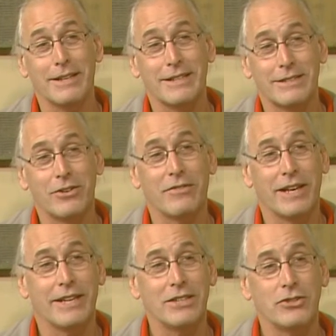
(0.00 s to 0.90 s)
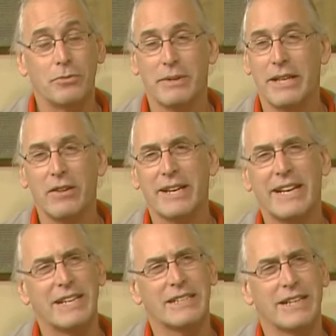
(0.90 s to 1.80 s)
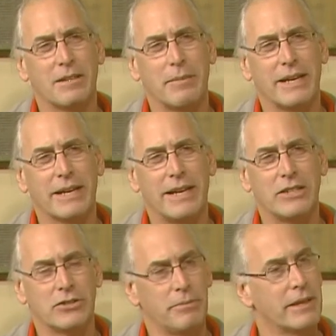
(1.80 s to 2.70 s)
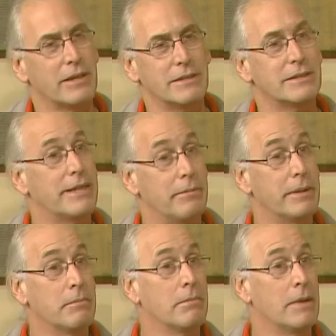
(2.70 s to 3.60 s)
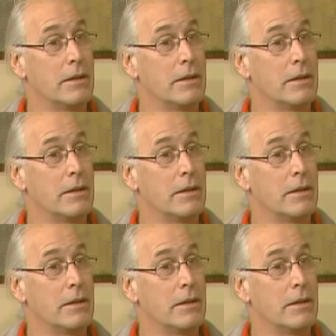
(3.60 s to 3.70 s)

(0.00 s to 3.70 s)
They still have that issue, but now they can't take the medication because they've been